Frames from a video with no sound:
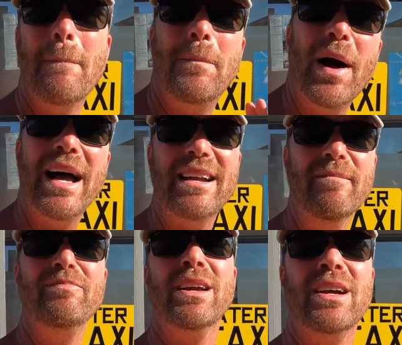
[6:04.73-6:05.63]
but
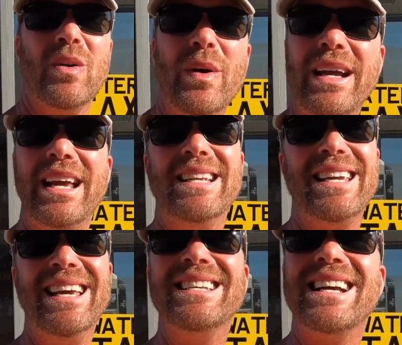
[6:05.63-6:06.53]

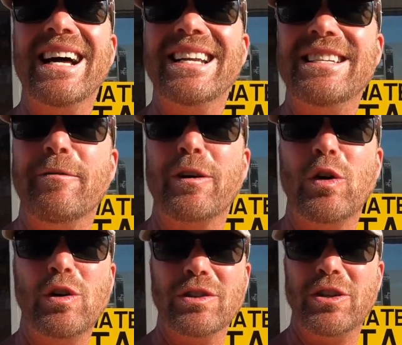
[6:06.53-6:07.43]
it is kind of
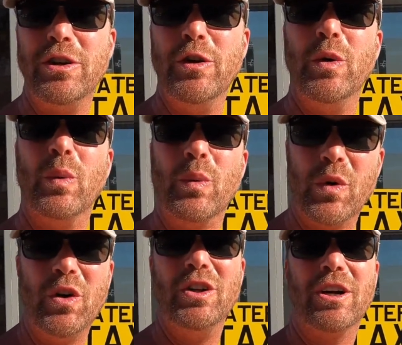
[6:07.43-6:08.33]
difficult to
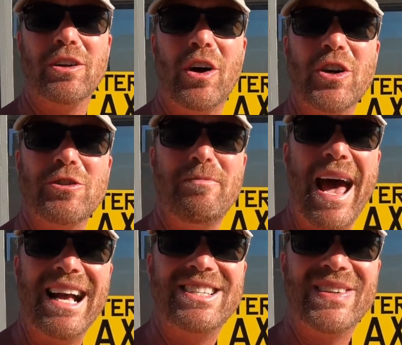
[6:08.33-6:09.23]
roll our large
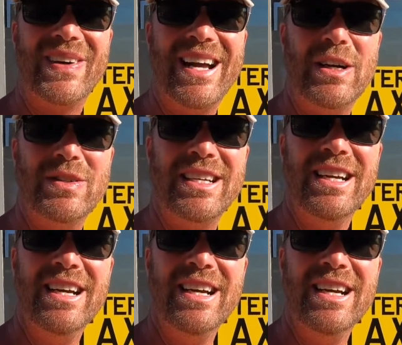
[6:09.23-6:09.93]
bags around.